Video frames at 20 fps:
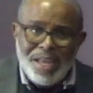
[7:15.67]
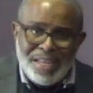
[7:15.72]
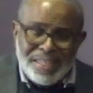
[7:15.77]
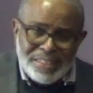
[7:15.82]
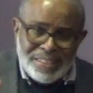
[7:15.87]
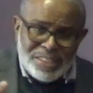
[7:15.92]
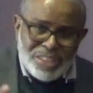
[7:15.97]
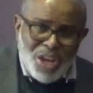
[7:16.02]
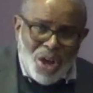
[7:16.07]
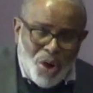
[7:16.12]

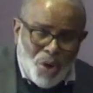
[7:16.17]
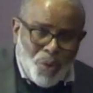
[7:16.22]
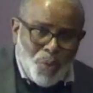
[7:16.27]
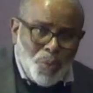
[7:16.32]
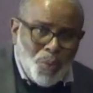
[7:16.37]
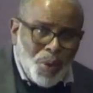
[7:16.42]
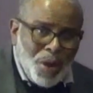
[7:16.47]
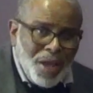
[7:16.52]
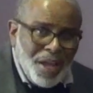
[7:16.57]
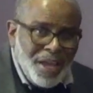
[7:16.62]

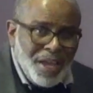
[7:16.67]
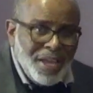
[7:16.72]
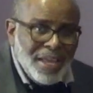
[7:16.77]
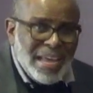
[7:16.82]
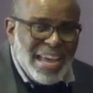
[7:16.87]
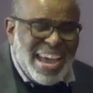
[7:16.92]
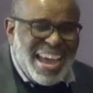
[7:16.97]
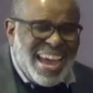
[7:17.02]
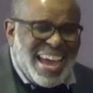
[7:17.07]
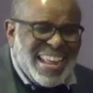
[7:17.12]
So,
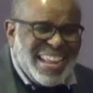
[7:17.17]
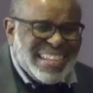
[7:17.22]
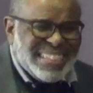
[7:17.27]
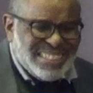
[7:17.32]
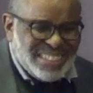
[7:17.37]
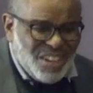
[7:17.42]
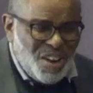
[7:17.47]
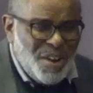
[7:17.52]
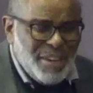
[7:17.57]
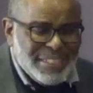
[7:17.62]
and it
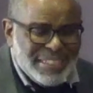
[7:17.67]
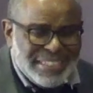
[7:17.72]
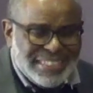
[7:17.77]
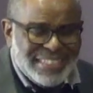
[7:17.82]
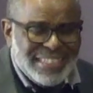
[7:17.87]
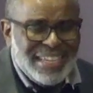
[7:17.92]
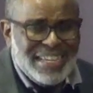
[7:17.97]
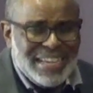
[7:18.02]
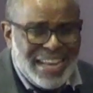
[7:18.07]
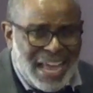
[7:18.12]
starts at
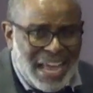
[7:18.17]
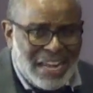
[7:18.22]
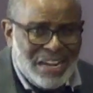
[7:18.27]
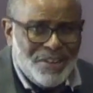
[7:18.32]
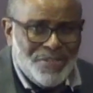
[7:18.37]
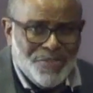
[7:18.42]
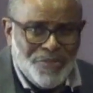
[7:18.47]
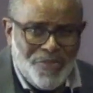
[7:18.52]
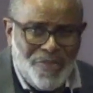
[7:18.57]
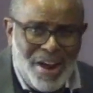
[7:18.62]
sundown
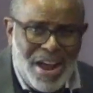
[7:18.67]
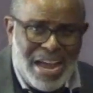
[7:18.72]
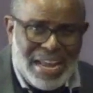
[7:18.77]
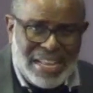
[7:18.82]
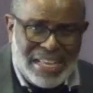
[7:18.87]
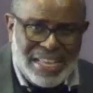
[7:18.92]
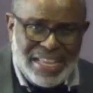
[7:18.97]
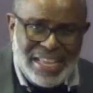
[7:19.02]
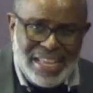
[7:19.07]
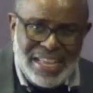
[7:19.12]
on
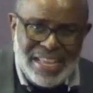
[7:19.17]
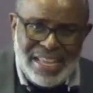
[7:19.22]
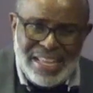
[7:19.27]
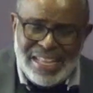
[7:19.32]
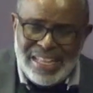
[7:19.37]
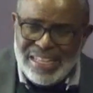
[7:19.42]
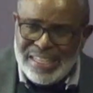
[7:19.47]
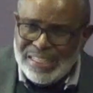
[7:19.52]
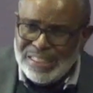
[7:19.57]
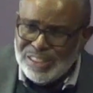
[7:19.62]
Friday.
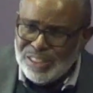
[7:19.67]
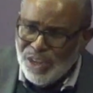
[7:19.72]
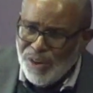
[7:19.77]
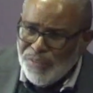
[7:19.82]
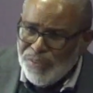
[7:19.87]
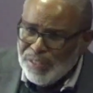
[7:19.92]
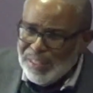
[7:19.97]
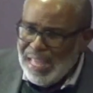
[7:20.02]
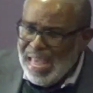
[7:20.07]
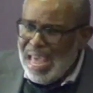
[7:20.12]
So
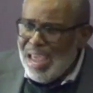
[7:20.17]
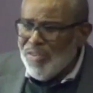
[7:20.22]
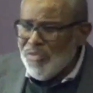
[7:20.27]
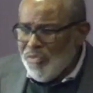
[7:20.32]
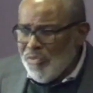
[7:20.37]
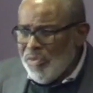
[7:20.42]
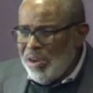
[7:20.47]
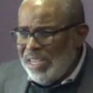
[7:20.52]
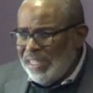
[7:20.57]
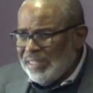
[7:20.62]
for
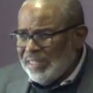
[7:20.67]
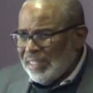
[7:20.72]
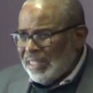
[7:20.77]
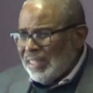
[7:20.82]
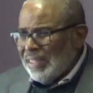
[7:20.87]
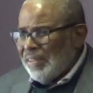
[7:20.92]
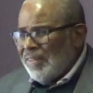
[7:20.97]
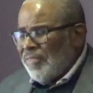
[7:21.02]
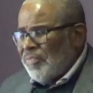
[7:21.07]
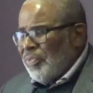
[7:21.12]
that
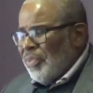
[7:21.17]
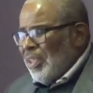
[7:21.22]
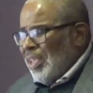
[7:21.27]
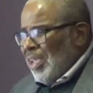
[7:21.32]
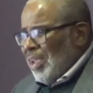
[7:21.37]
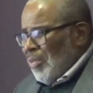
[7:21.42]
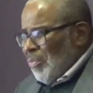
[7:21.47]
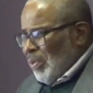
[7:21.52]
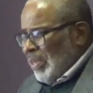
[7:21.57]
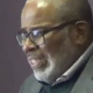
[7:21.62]
reason,
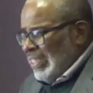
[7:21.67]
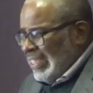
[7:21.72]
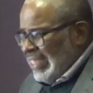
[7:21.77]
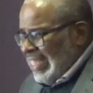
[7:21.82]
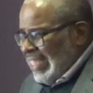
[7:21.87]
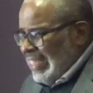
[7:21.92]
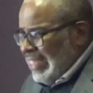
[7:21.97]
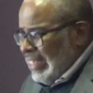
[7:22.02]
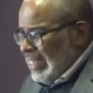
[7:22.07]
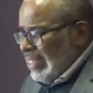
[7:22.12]
when
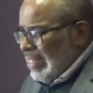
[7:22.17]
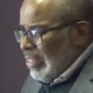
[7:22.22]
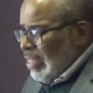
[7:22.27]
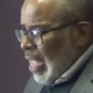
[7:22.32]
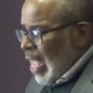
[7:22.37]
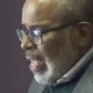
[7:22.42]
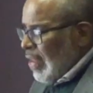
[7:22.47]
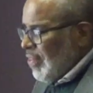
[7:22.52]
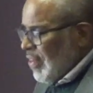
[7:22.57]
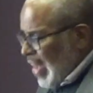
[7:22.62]
Jesus
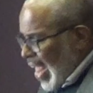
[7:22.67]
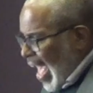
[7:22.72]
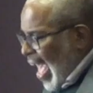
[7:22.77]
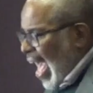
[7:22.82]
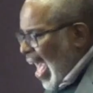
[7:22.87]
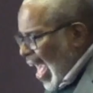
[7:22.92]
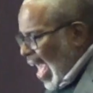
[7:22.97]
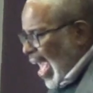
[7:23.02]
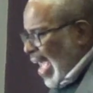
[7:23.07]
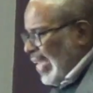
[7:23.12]

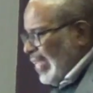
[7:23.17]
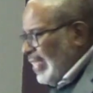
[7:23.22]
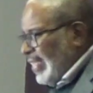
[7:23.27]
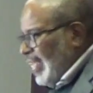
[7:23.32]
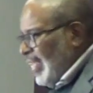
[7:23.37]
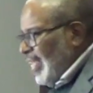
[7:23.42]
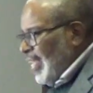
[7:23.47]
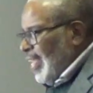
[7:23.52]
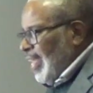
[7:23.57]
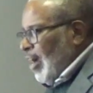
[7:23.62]
died
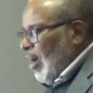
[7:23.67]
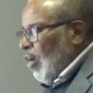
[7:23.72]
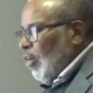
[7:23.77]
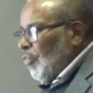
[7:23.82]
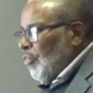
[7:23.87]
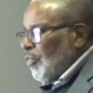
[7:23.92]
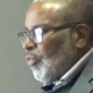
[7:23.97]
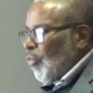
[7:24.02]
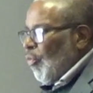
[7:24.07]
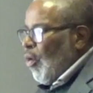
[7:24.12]

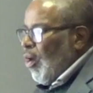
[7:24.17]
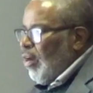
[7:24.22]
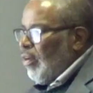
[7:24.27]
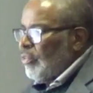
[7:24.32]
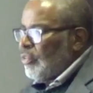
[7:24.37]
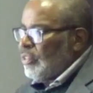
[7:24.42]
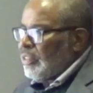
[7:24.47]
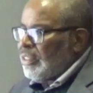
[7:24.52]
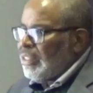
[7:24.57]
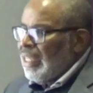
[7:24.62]
on the
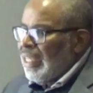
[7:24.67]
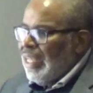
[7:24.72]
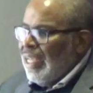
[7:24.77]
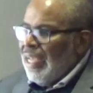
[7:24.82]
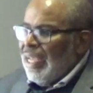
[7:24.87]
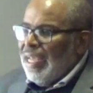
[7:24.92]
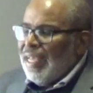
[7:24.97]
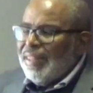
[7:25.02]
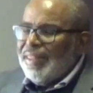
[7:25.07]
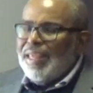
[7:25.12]
cross,
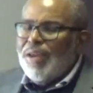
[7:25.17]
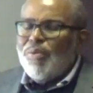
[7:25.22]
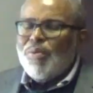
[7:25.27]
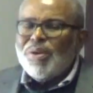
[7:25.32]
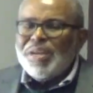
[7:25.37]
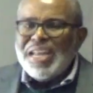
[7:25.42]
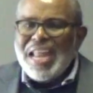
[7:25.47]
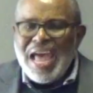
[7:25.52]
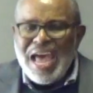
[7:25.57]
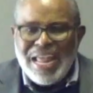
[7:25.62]
they were
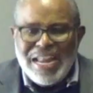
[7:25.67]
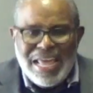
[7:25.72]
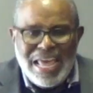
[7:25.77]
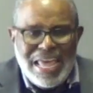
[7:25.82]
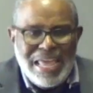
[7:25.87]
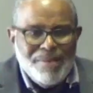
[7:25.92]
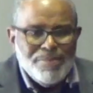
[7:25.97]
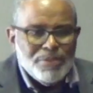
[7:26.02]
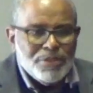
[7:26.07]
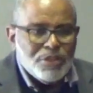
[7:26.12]
not
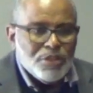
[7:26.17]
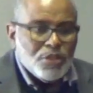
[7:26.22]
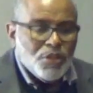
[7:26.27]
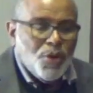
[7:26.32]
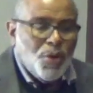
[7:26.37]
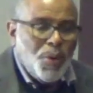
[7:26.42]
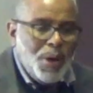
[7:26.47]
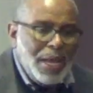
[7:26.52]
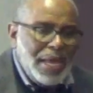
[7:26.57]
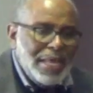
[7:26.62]
able to
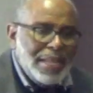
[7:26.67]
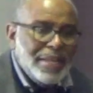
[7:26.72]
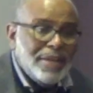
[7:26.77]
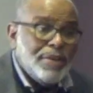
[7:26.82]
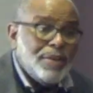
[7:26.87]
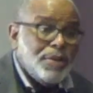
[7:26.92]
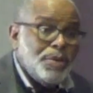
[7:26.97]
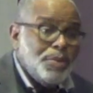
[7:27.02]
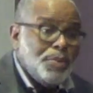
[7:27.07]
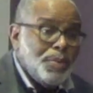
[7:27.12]
go ahead
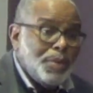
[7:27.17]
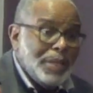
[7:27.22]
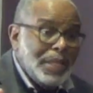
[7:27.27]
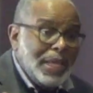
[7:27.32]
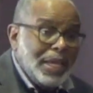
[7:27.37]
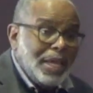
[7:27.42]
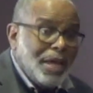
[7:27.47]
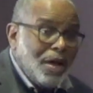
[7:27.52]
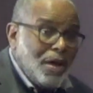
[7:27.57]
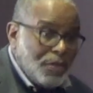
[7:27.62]
and do what
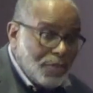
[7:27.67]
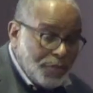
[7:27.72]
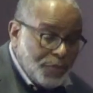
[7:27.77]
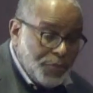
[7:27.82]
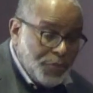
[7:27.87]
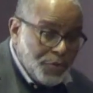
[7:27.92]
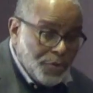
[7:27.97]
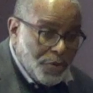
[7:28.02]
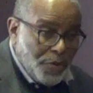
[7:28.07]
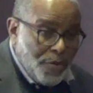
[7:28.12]
they call the
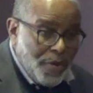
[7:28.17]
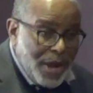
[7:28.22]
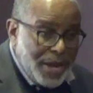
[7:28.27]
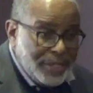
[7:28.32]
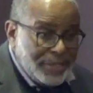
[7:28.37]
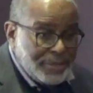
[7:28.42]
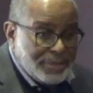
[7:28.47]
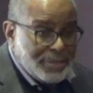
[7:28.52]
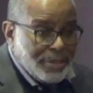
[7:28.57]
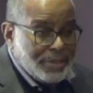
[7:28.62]
funeral
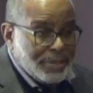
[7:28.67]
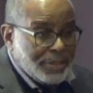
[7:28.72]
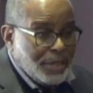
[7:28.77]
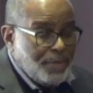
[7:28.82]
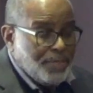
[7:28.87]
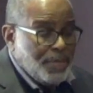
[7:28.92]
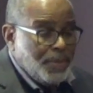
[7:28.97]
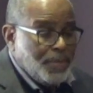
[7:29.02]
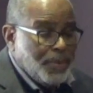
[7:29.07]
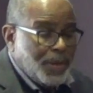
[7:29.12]
rites, or
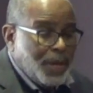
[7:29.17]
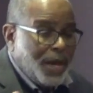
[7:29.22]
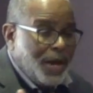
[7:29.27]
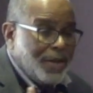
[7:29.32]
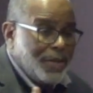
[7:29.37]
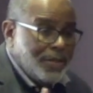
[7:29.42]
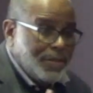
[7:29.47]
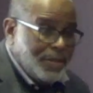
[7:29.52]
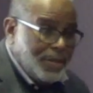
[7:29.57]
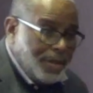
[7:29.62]
some people
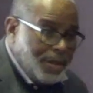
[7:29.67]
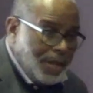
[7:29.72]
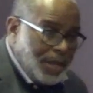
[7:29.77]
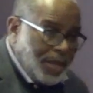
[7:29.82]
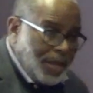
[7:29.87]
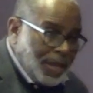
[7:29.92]
call it the